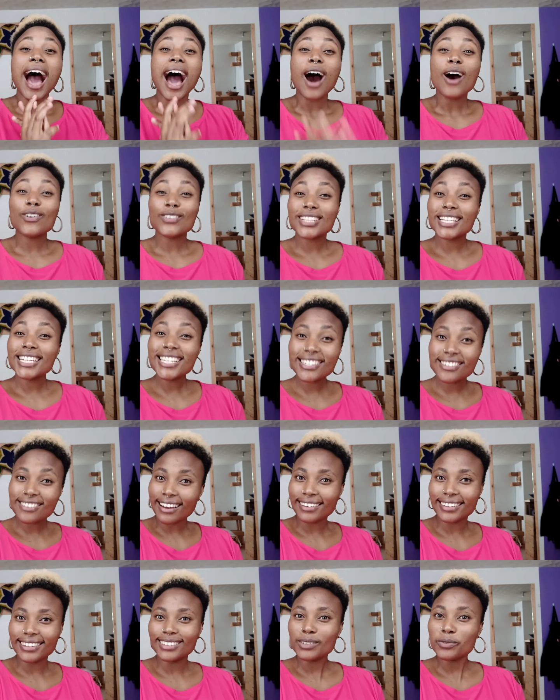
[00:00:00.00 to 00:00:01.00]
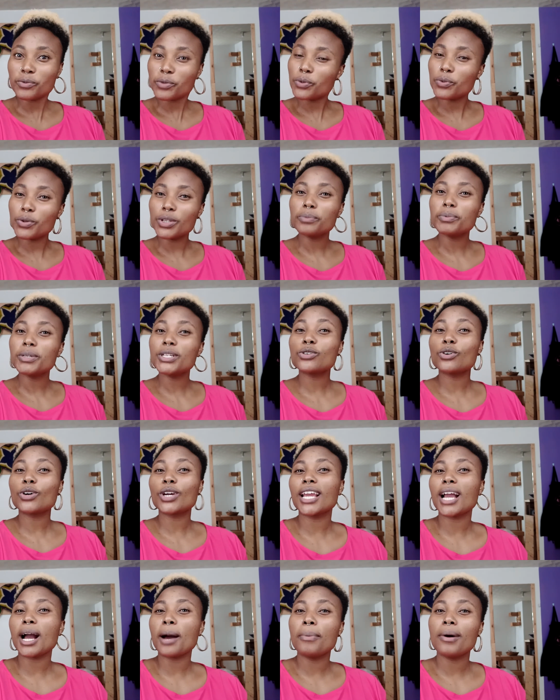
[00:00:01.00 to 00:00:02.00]
On this channel, we will be
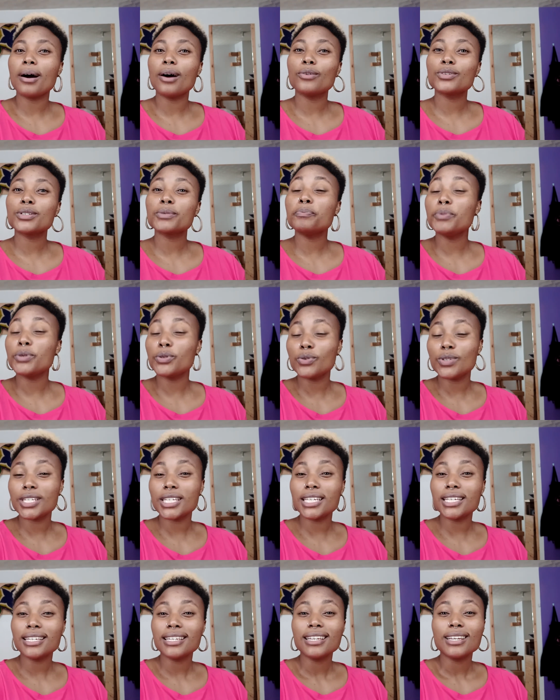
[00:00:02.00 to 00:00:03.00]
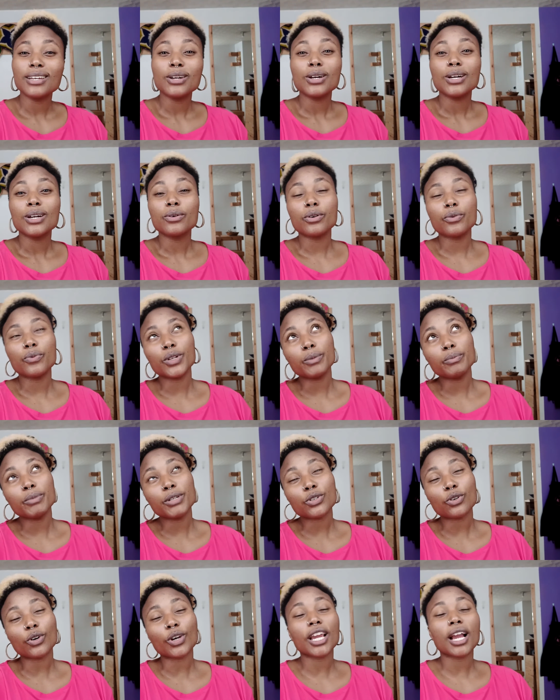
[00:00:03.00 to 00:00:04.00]
talking about beauty, we will be
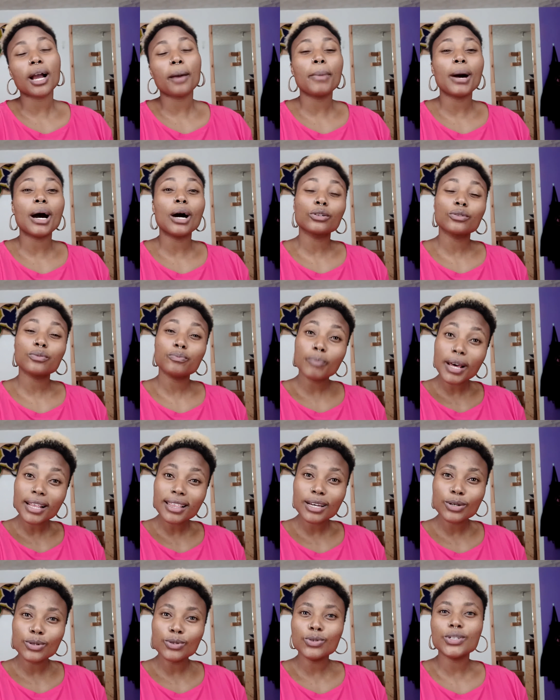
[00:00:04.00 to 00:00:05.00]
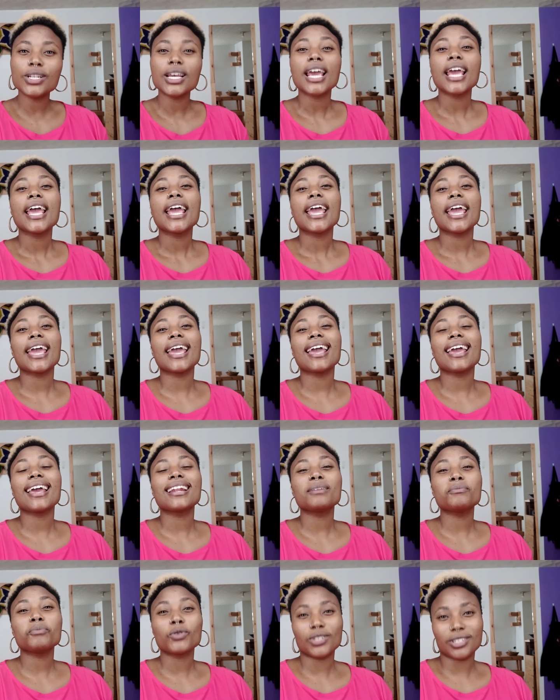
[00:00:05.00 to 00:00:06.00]
talking about motherhood
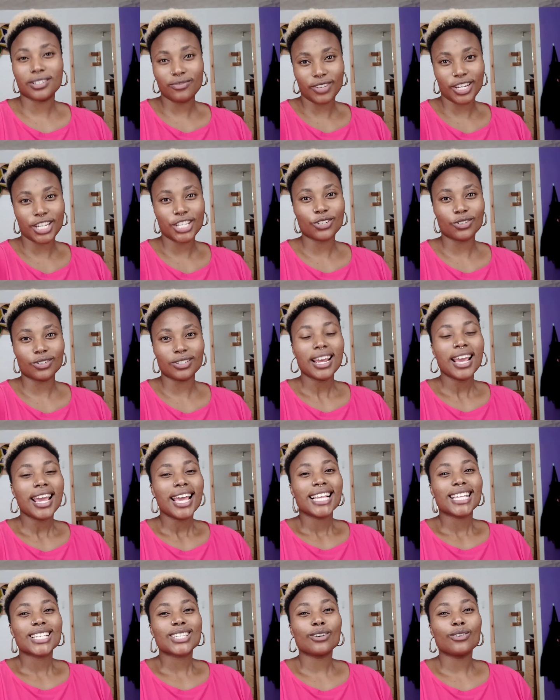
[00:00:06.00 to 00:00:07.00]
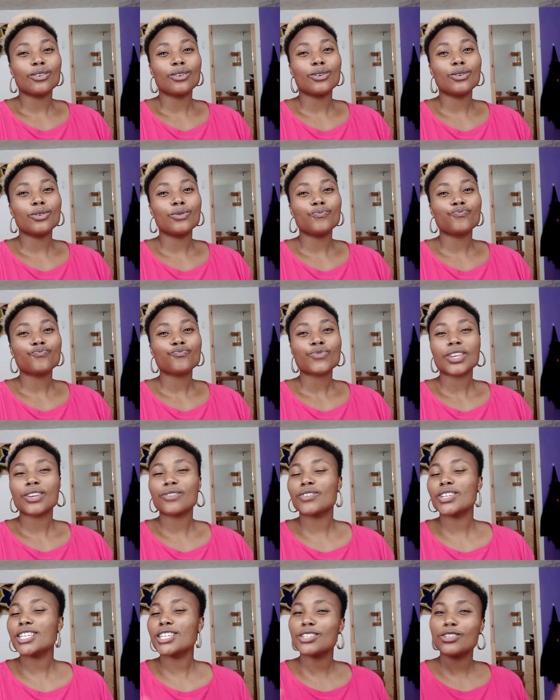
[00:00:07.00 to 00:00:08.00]
and motivation. So if
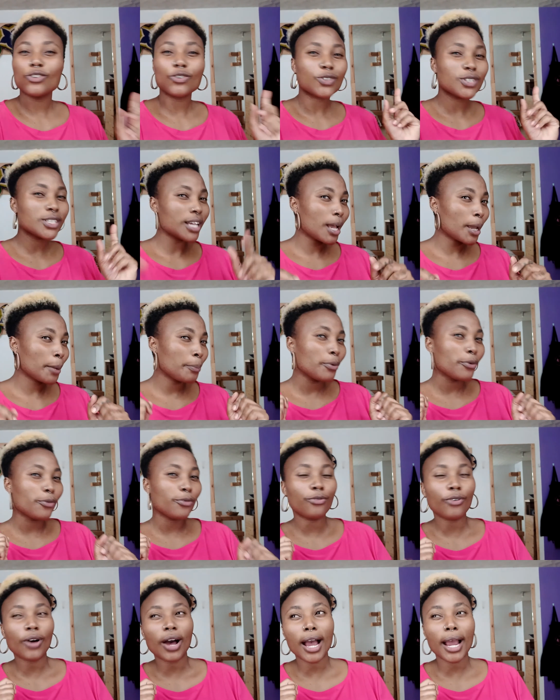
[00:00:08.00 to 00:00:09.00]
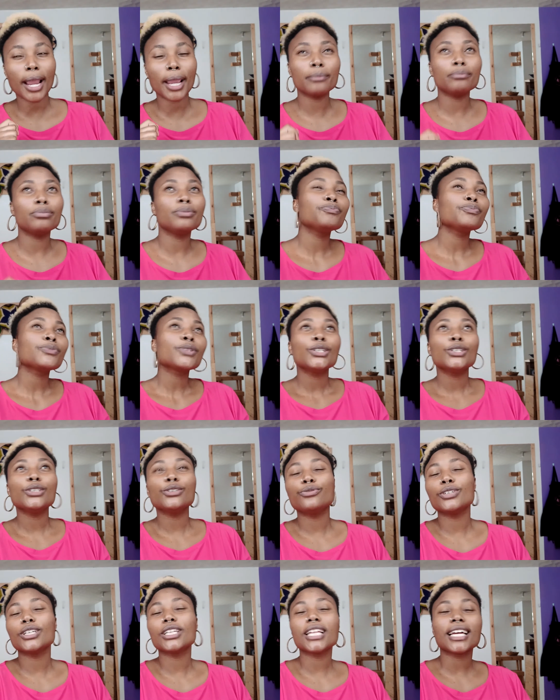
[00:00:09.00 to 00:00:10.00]
this is your type of vibe, you
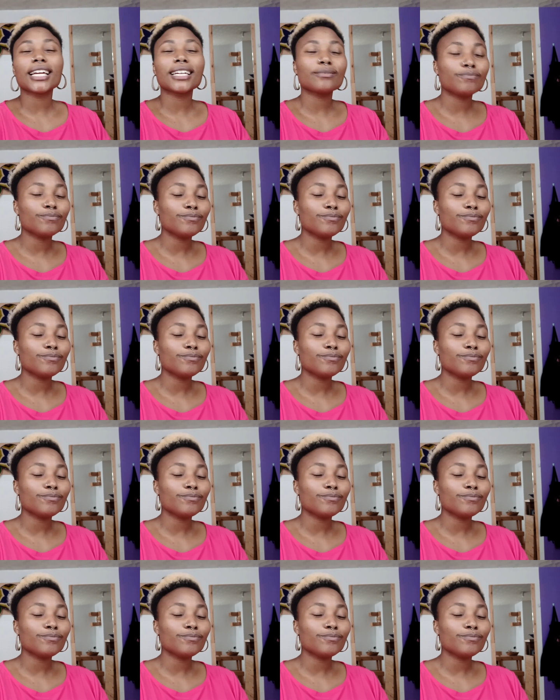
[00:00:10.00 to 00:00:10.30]
feel like,